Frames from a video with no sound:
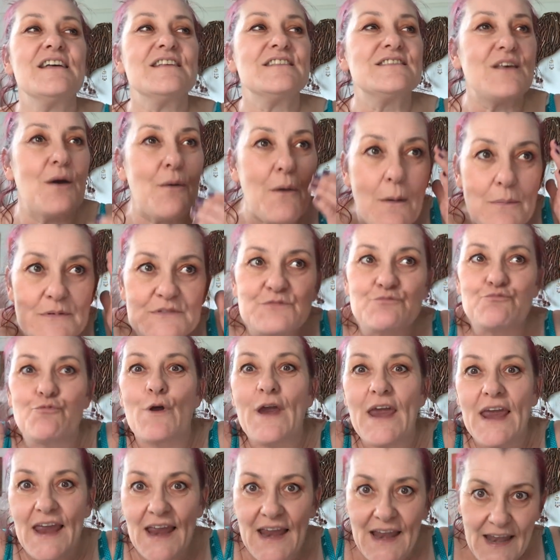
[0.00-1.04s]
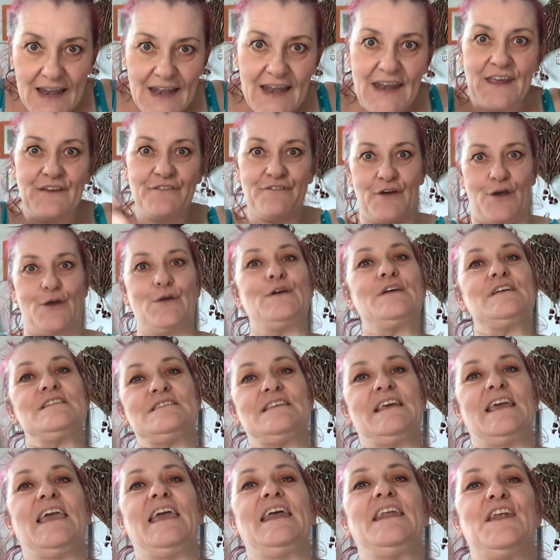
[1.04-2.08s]
so I was really
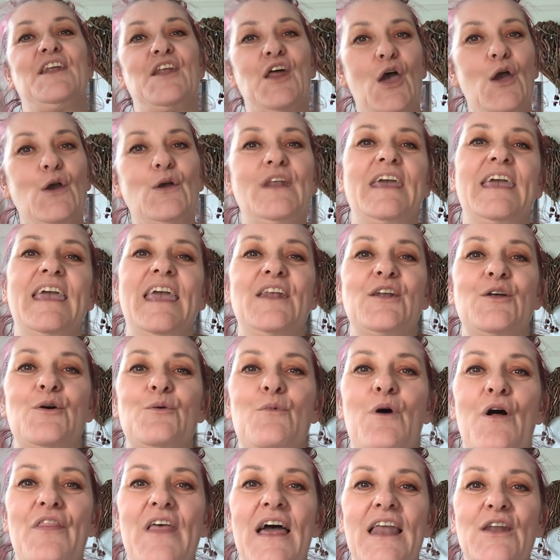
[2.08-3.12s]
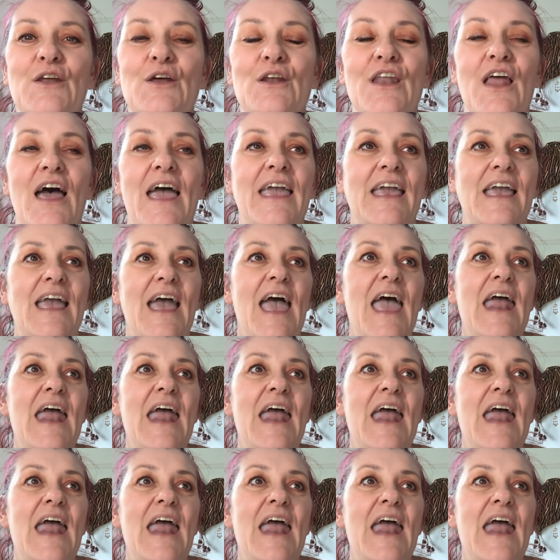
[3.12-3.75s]
focusing in and honing in on what that looked like.